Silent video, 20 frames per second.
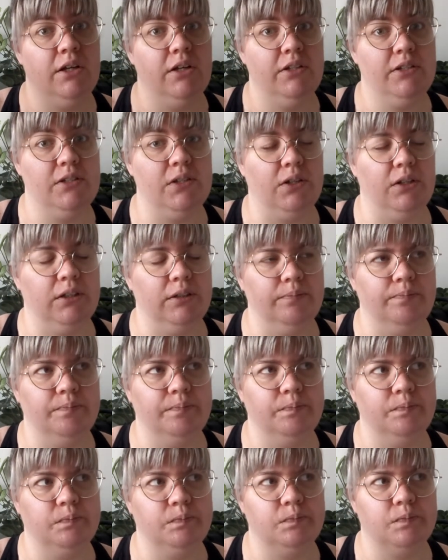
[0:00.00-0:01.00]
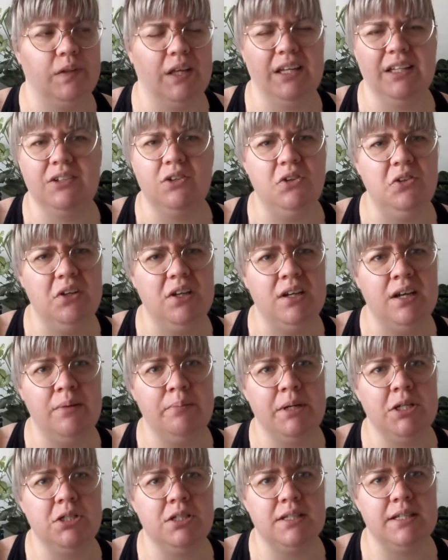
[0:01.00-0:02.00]
So I don't think I
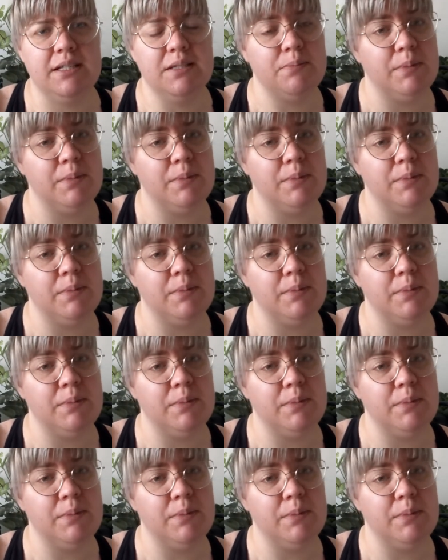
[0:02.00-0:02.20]
mentioned this,